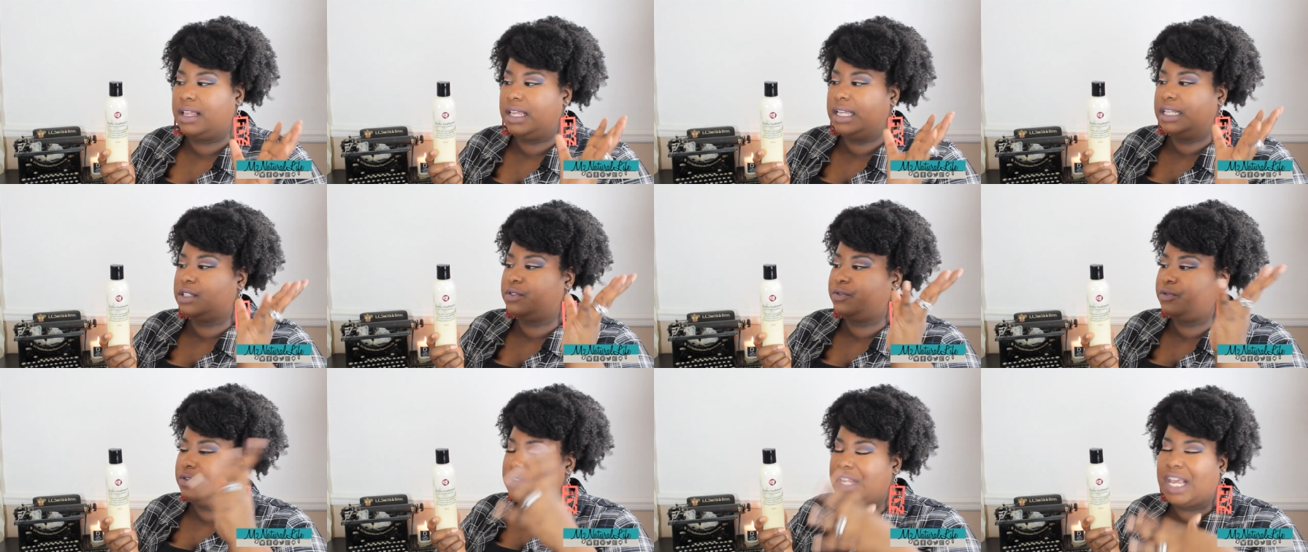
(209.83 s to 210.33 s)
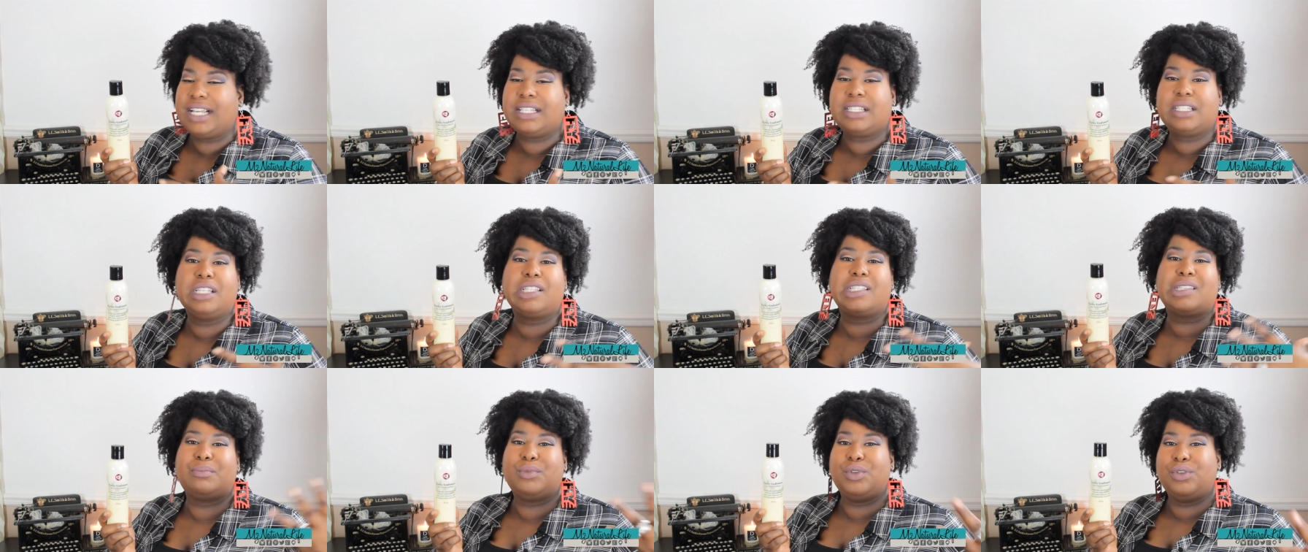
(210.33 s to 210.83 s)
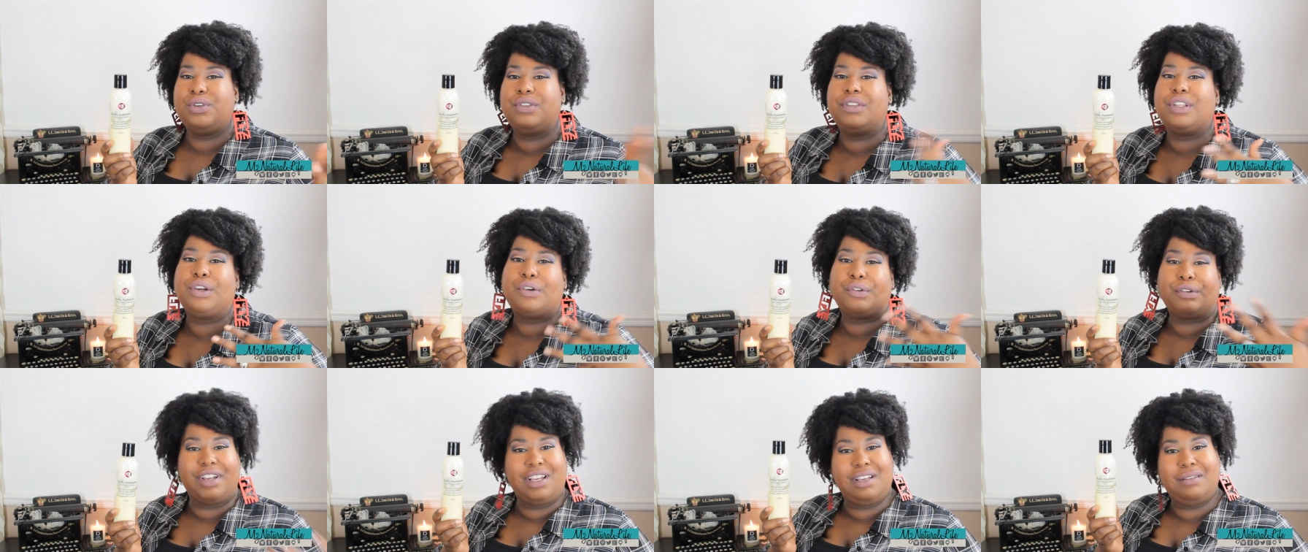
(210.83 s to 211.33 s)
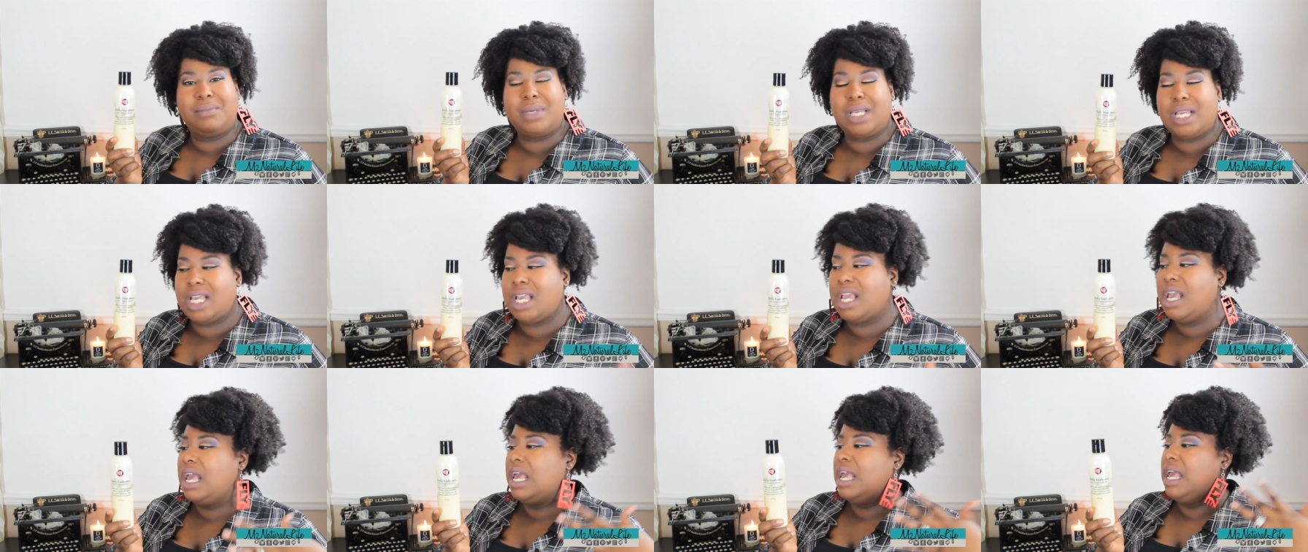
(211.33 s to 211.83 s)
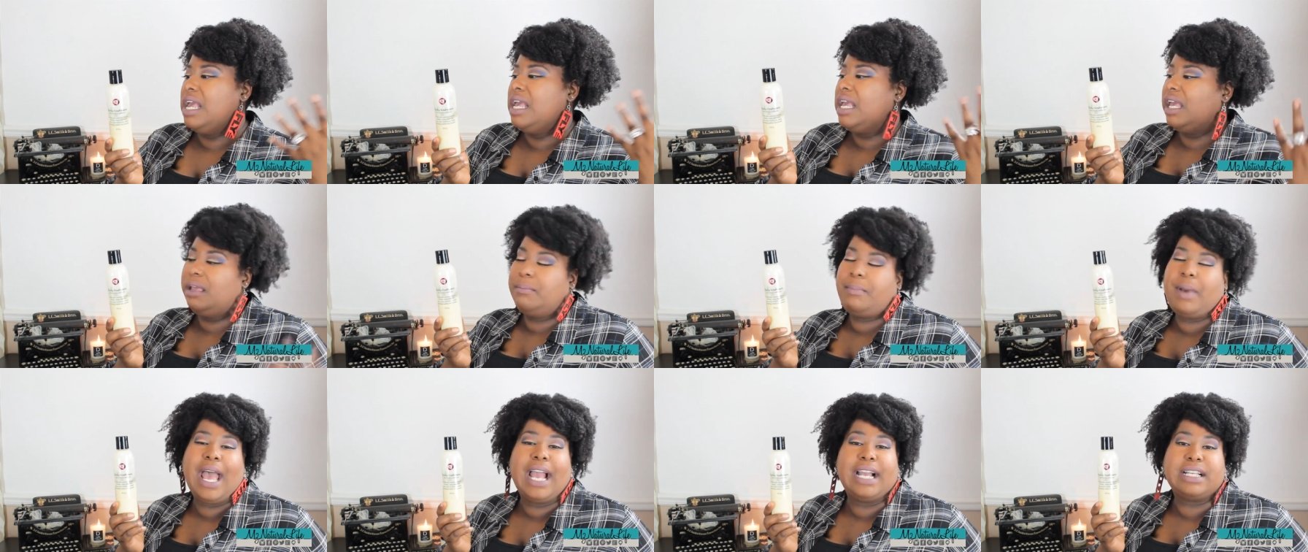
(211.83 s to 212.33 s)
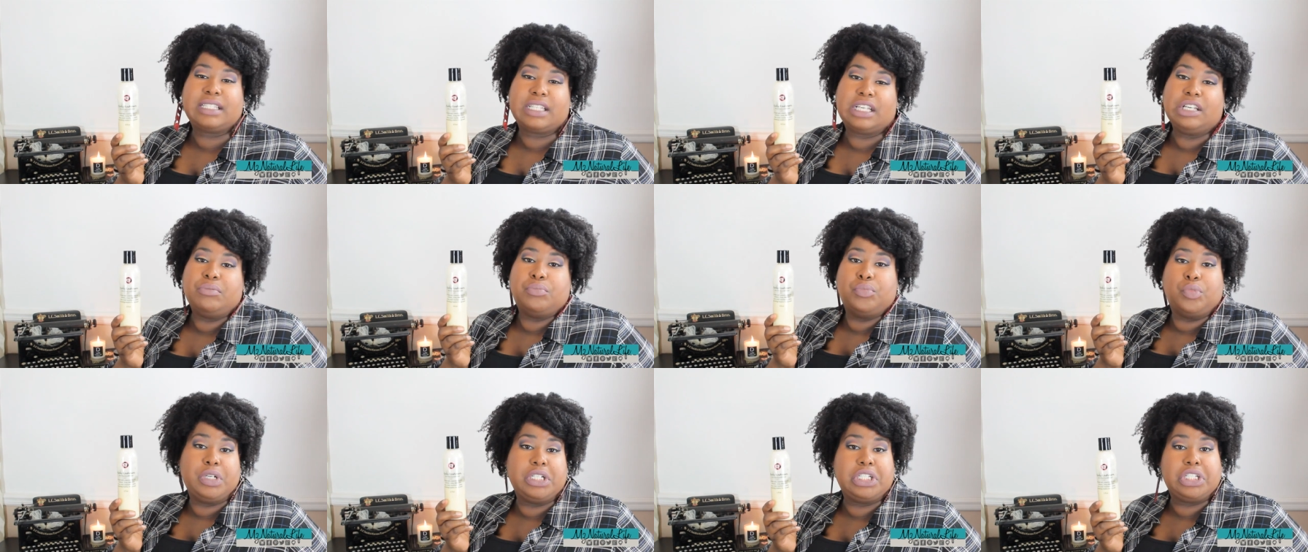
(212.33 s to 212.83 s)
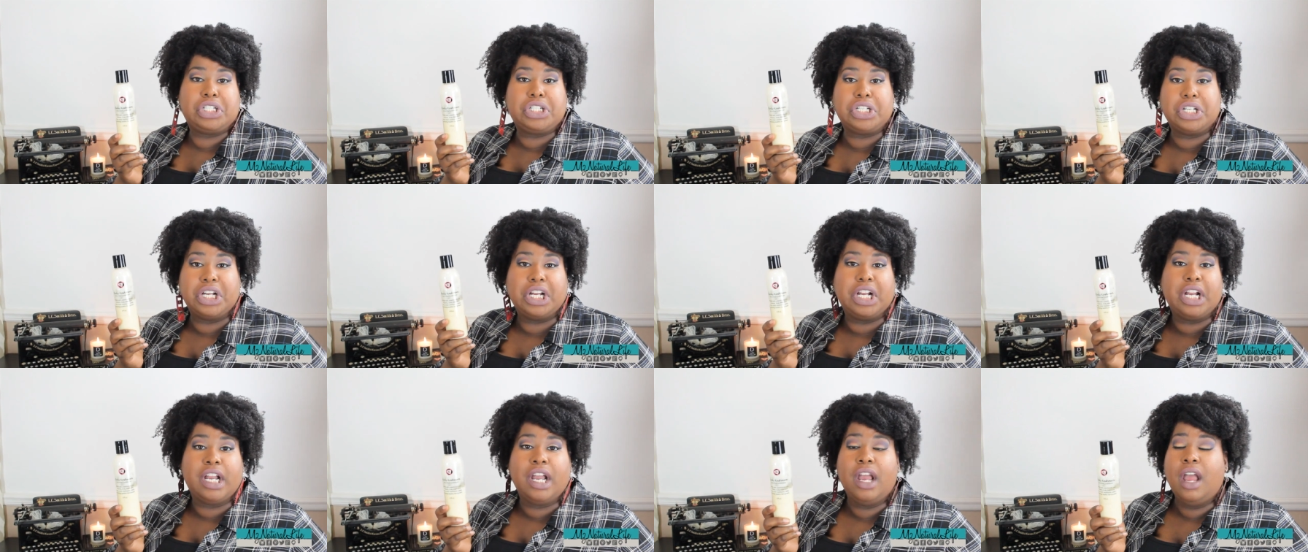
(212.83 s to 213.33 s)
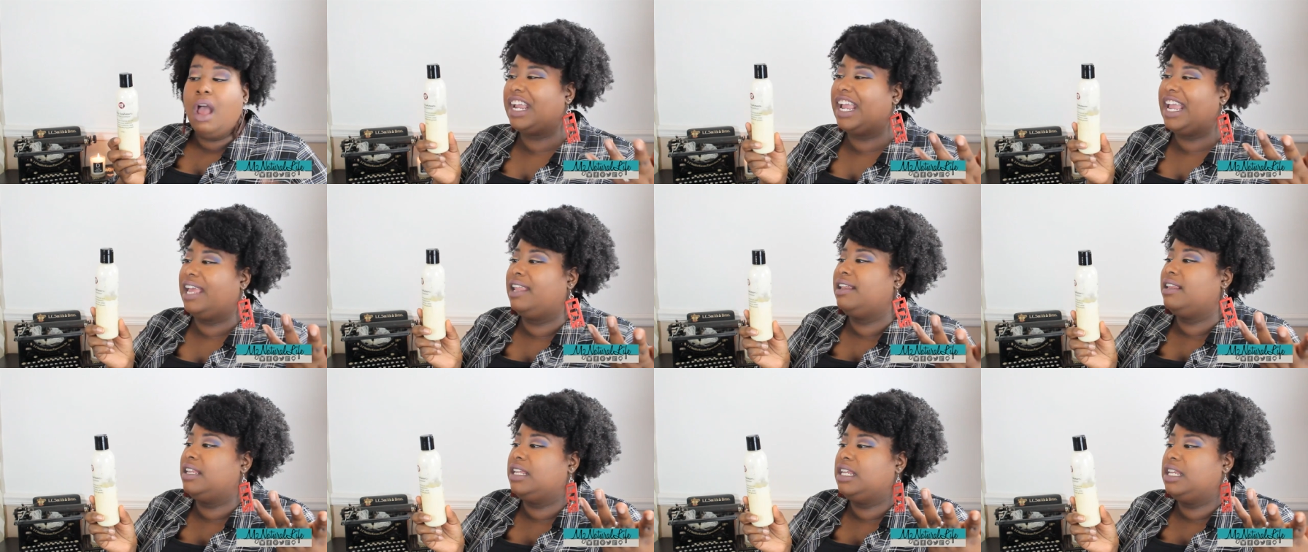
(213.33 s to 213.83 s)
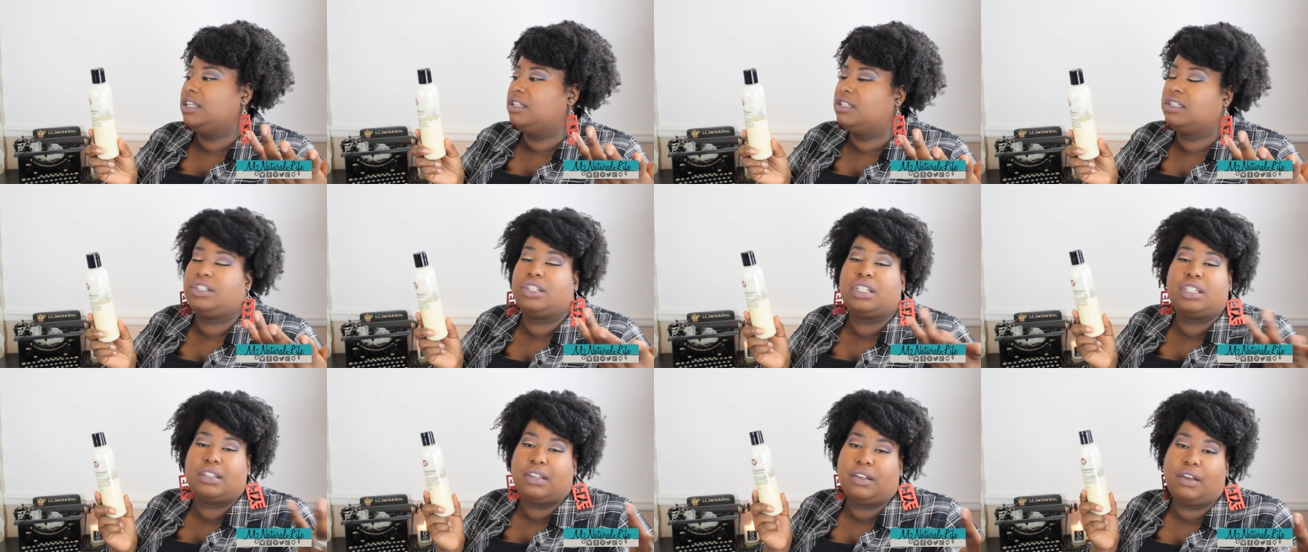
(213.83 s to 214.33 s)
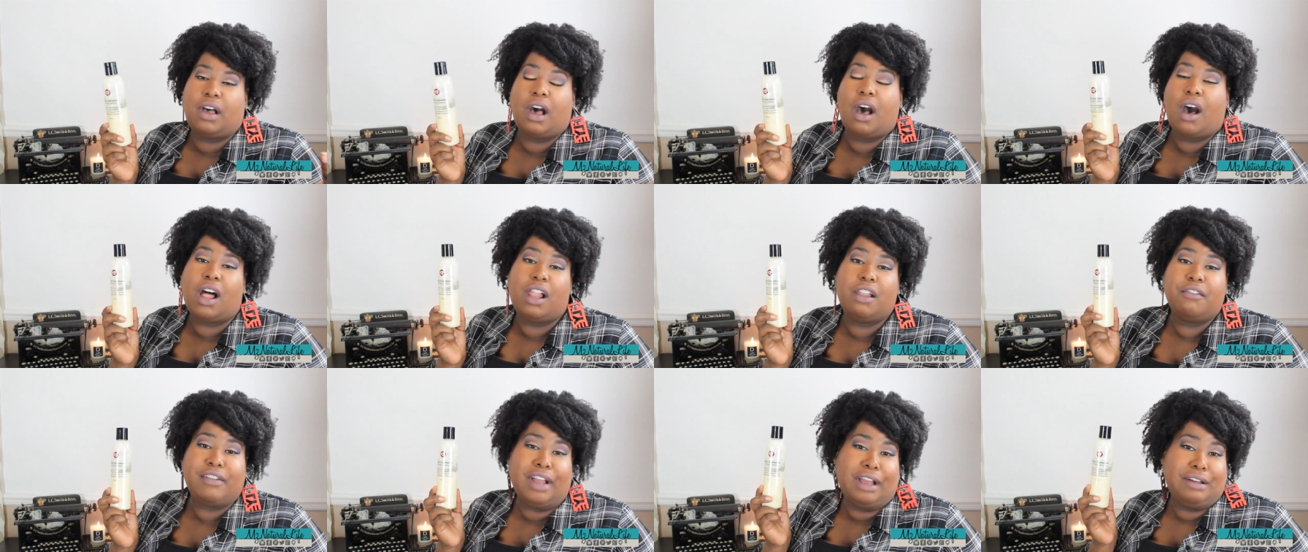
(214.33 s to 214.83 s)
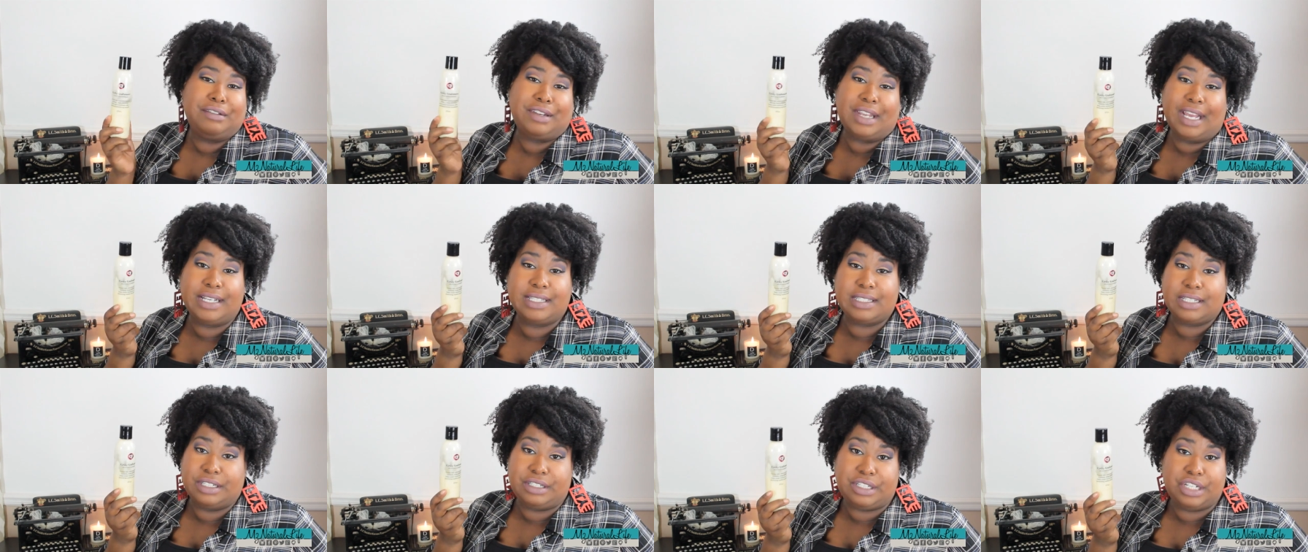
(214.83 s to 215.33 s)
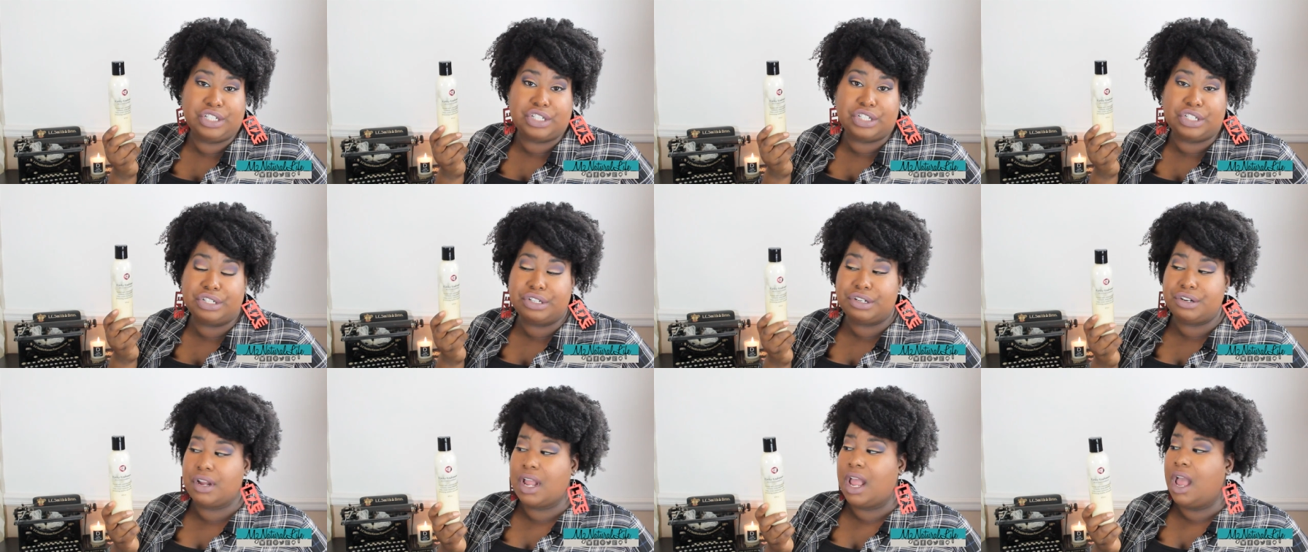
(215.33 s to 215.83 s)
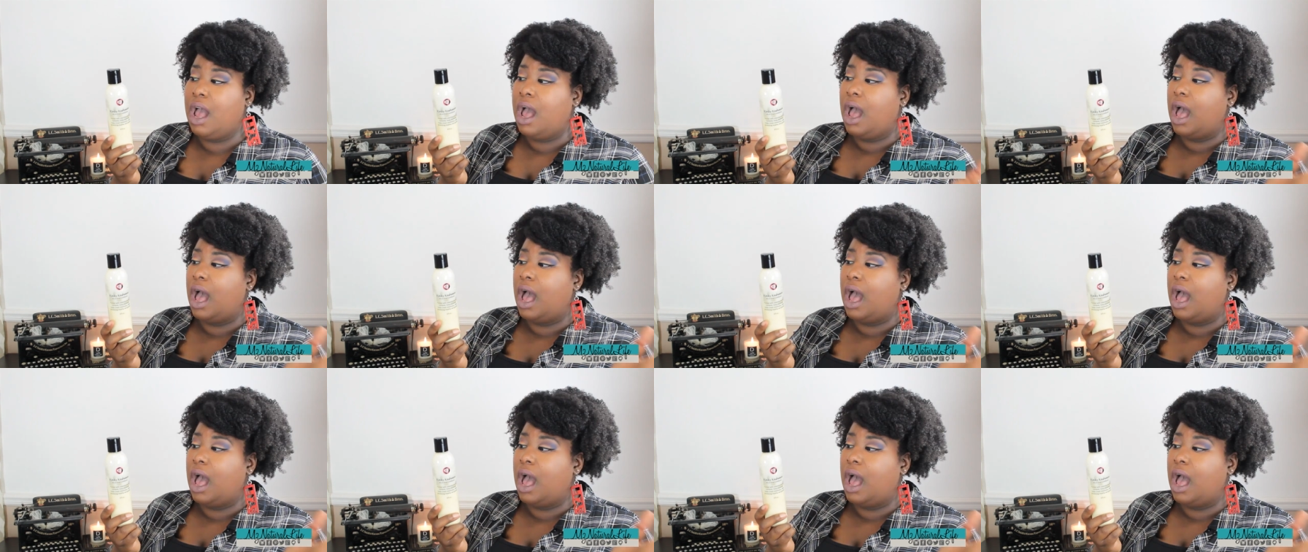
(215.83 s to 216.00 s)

It's nice and smooth and creamy. It packs good moisture and it's just an all-around nice conditioner.